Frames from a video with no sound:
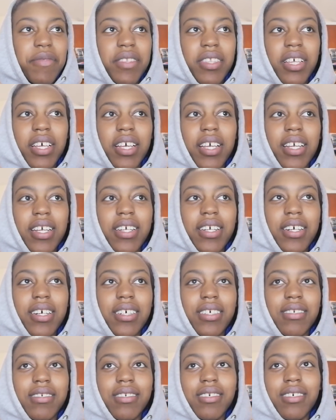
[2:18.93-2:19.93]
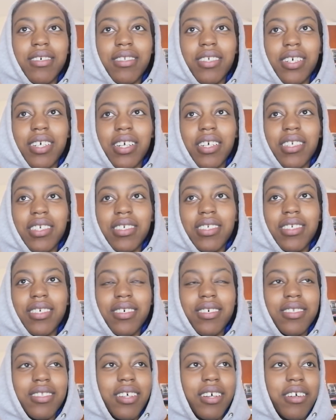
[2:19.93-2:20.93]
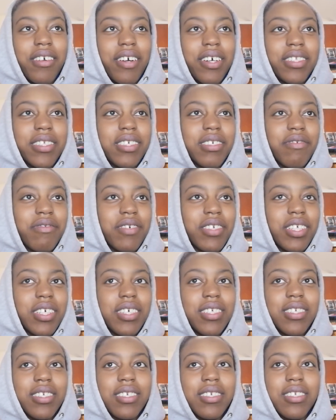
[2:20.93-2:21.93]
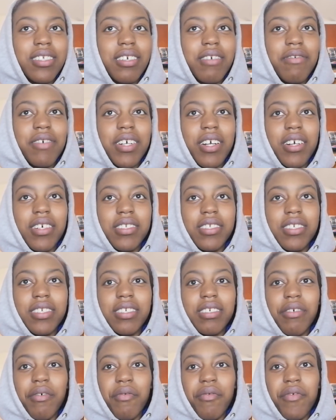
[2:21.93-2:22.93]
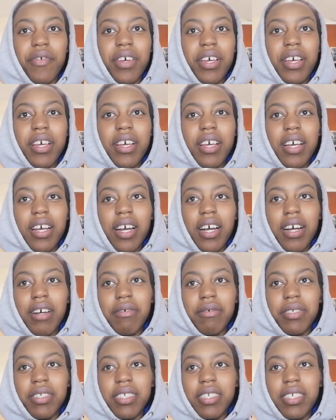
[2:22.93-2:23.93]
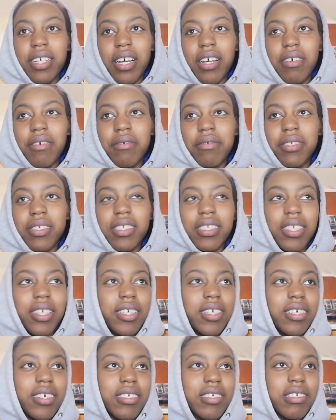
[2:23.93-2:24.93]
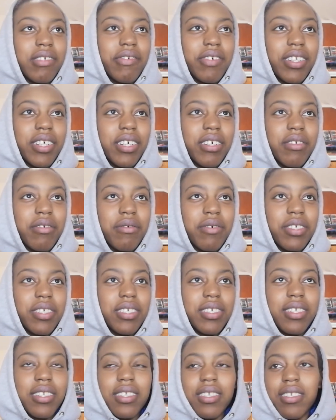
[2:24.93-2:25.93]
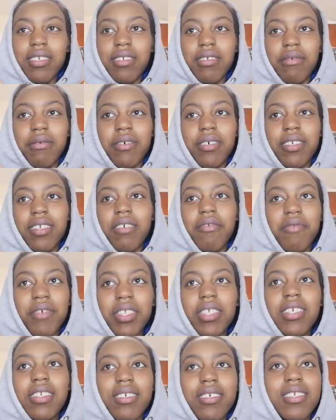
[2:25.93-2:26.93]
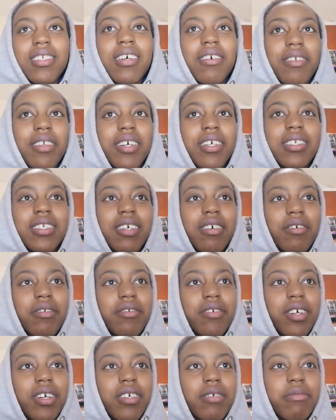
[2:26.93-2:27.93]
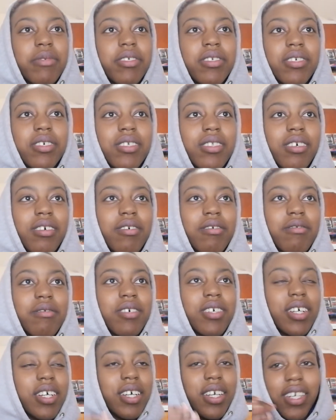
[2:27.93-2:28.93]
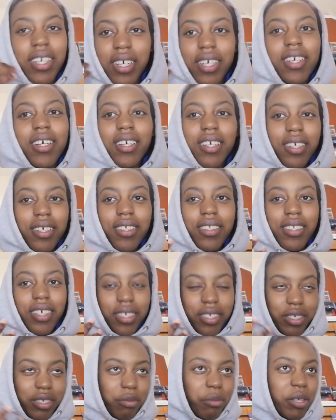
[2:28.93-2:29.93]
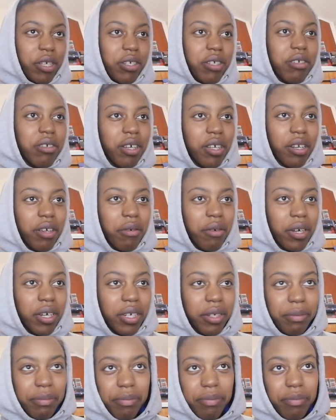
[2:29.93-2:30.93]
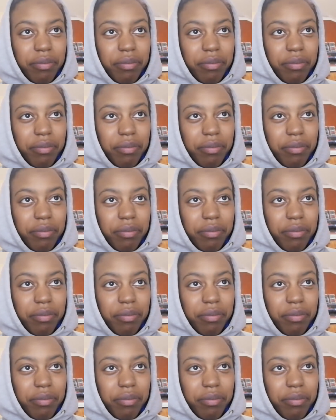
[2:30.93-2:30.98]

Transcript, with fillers: Like I don't know, like any song that Grandson releases, regardless of how it sounds. Like I just feel like I'd always listen to it. It really does sound like soundtrack music though. That's just me anyway.